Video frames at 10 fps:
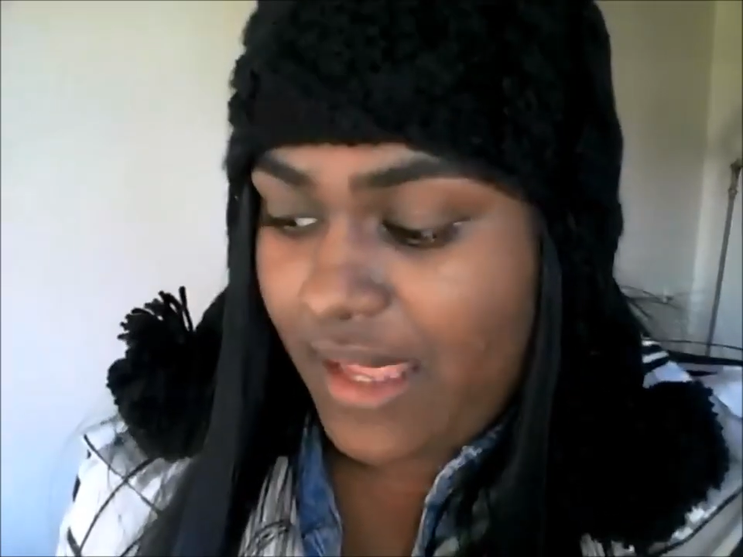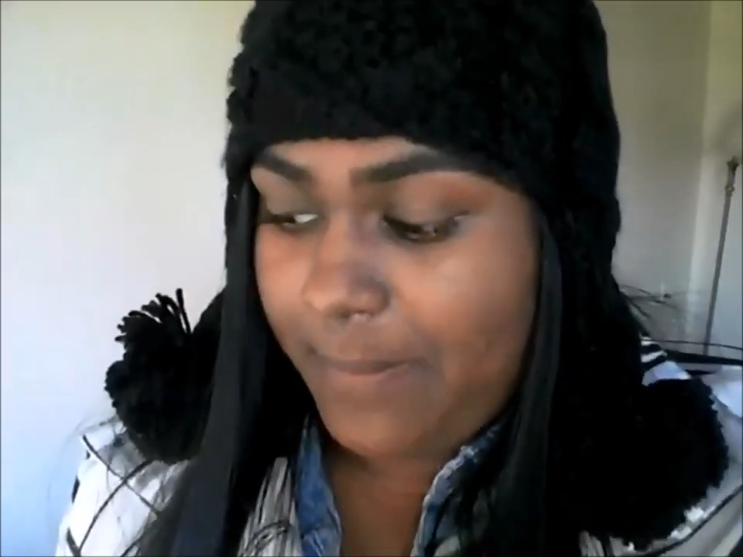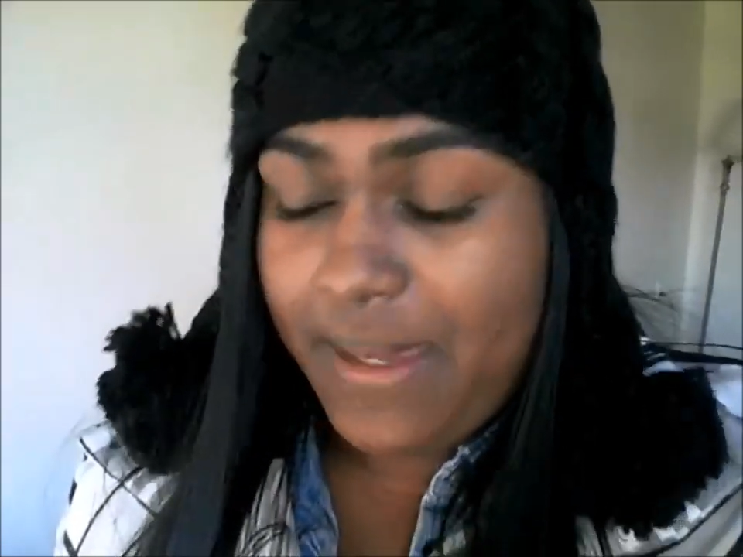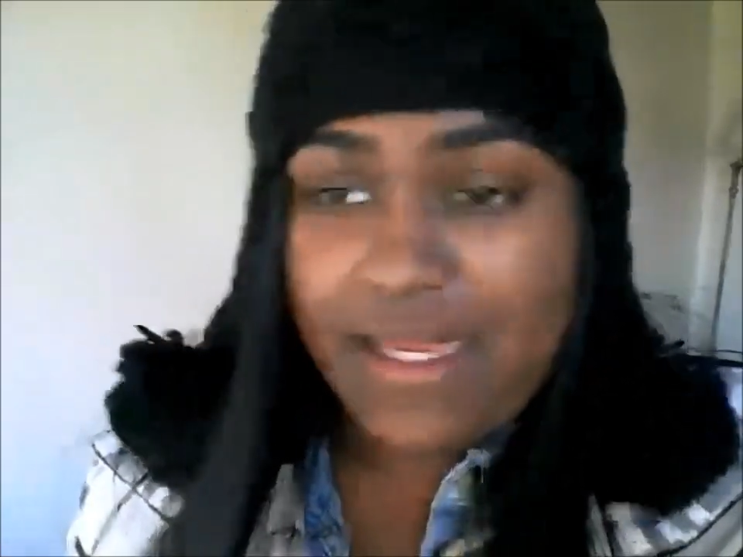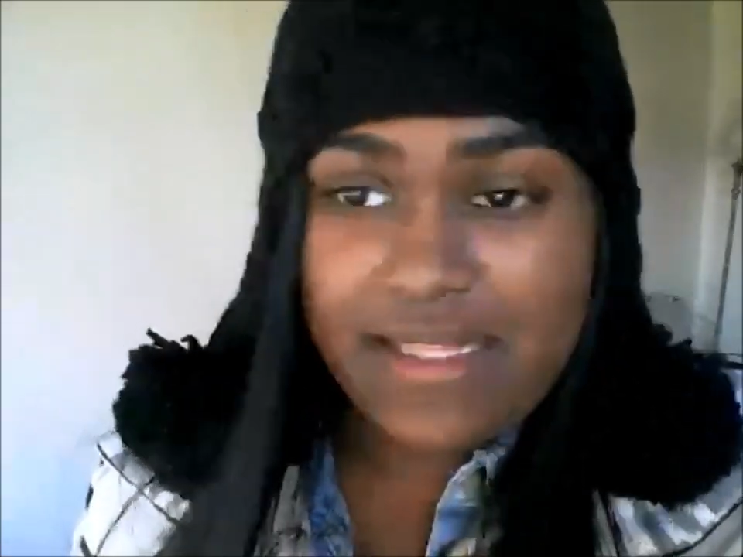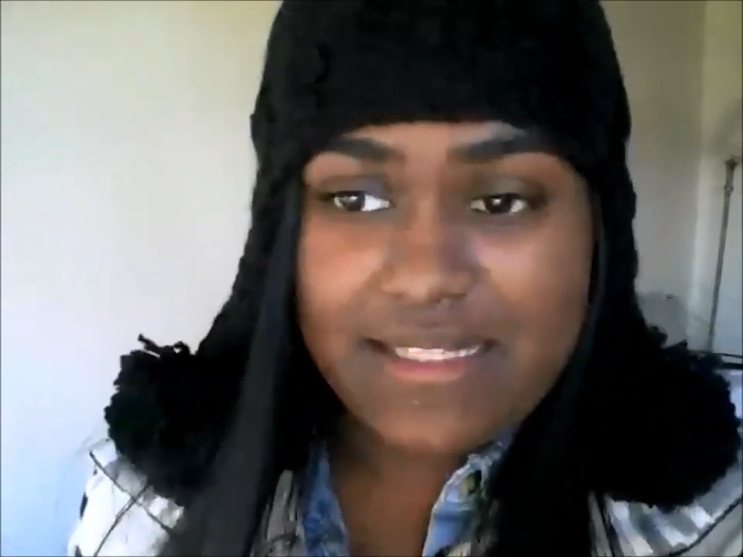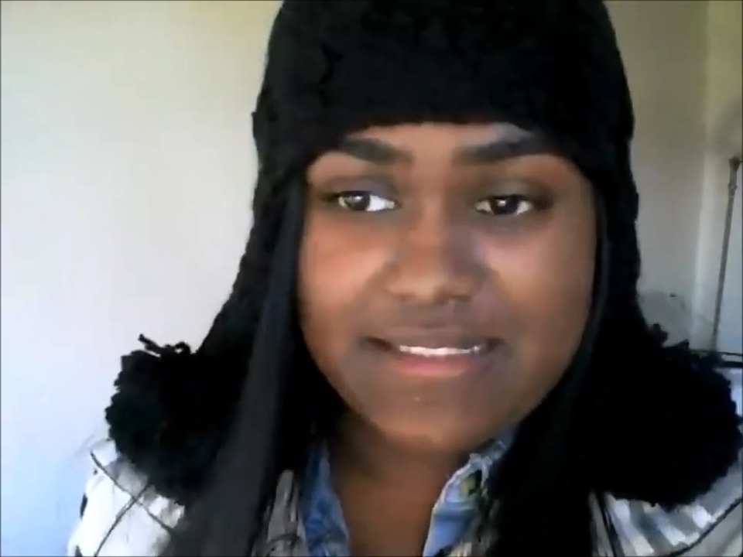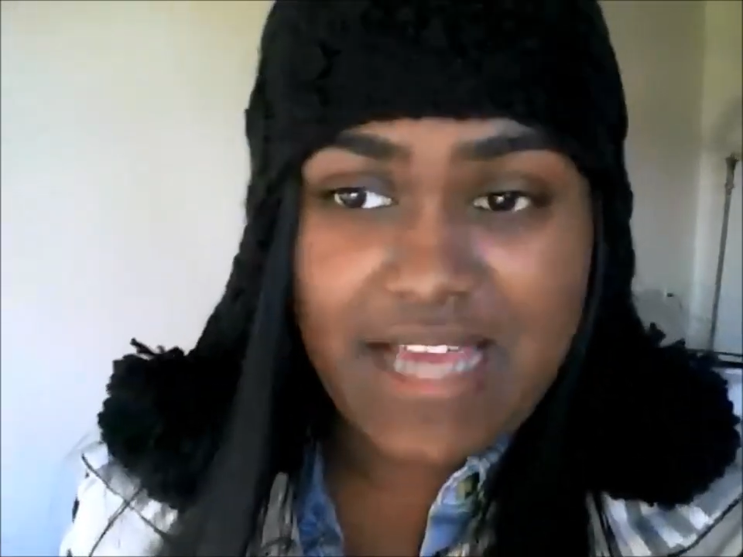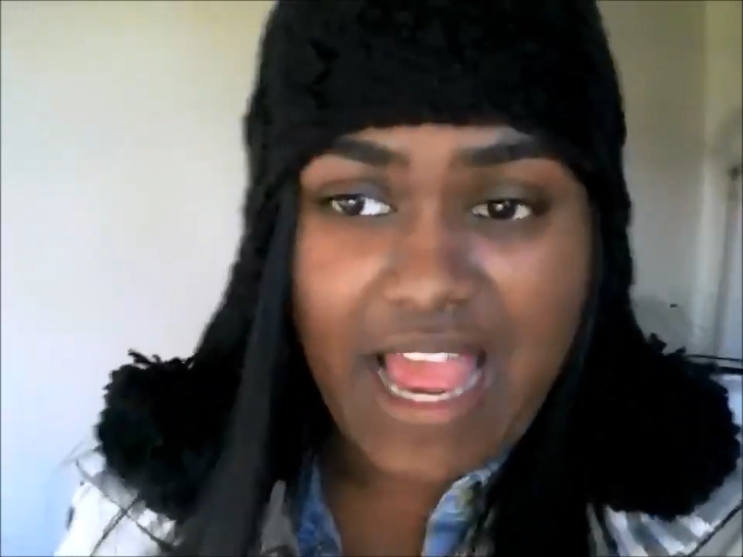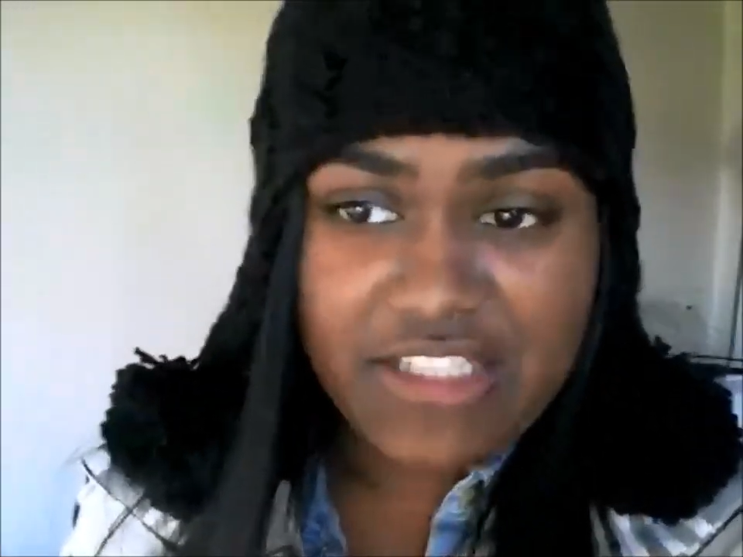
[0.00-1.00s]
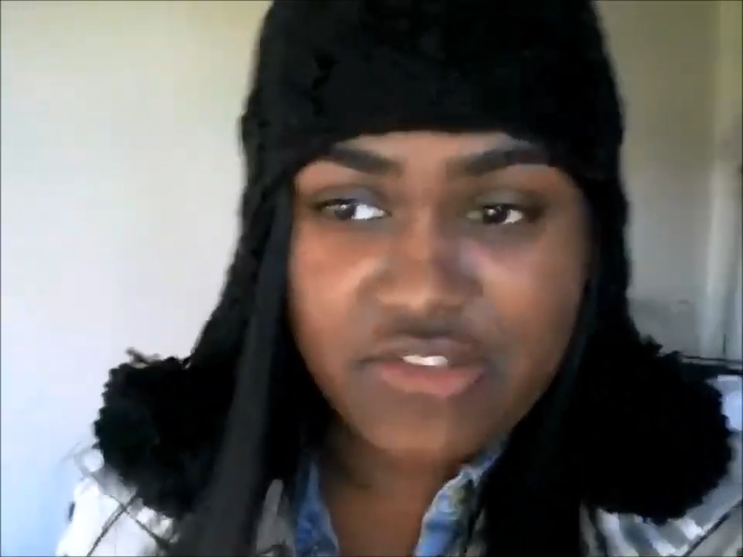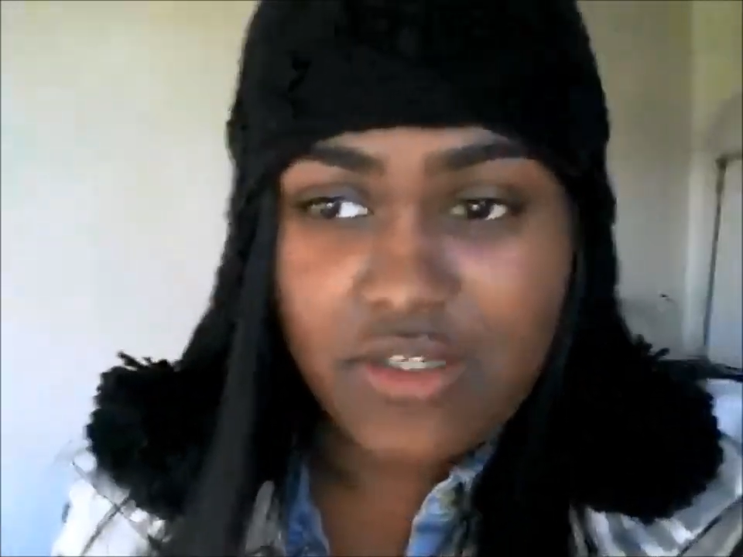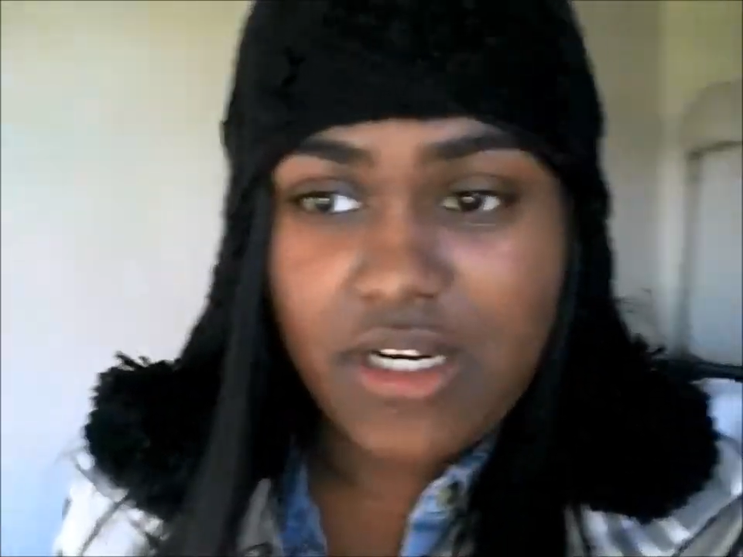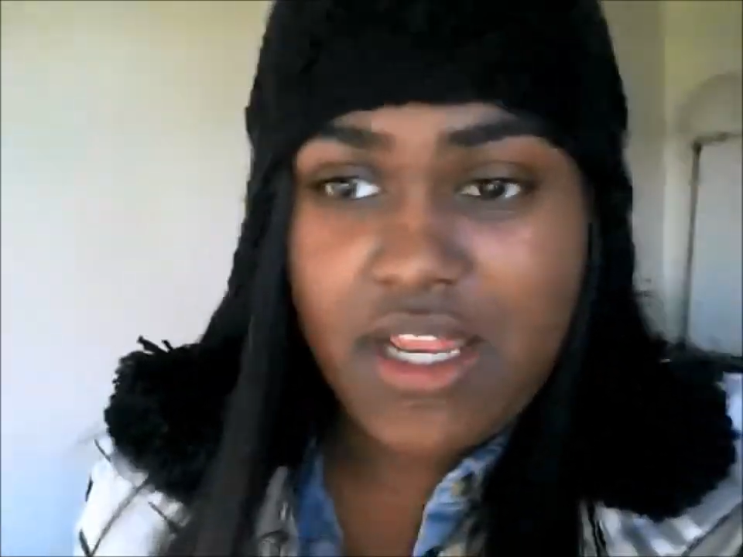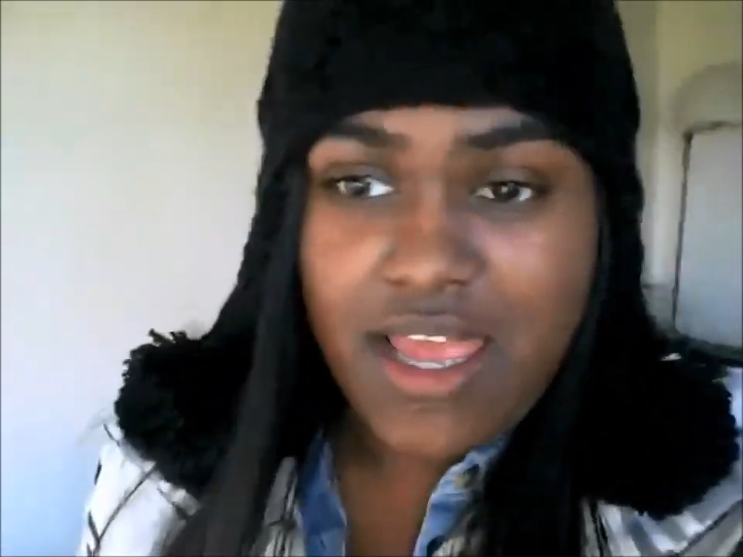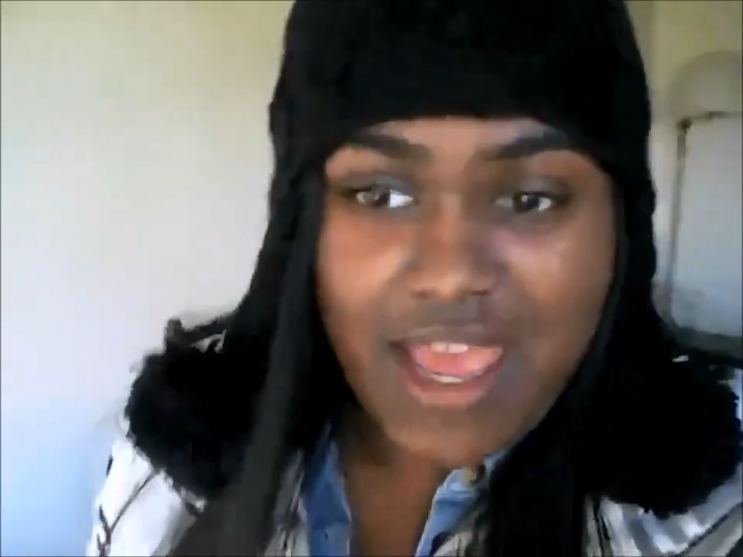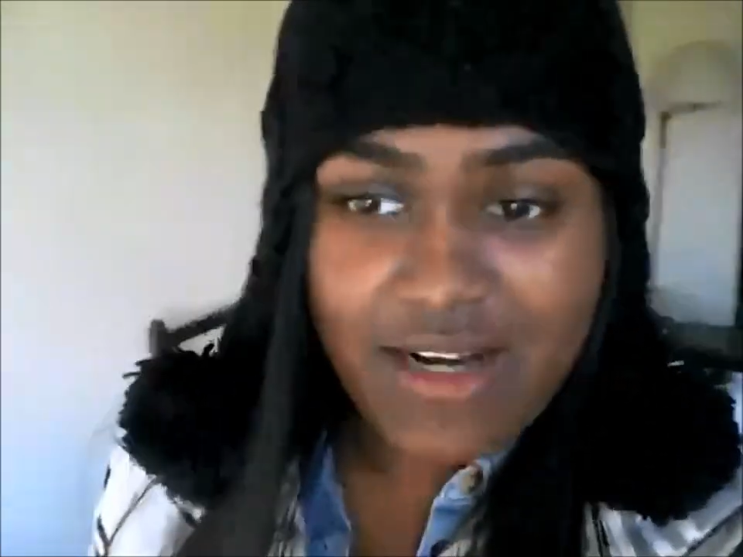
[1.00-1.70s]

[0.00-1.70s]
and making these guys run.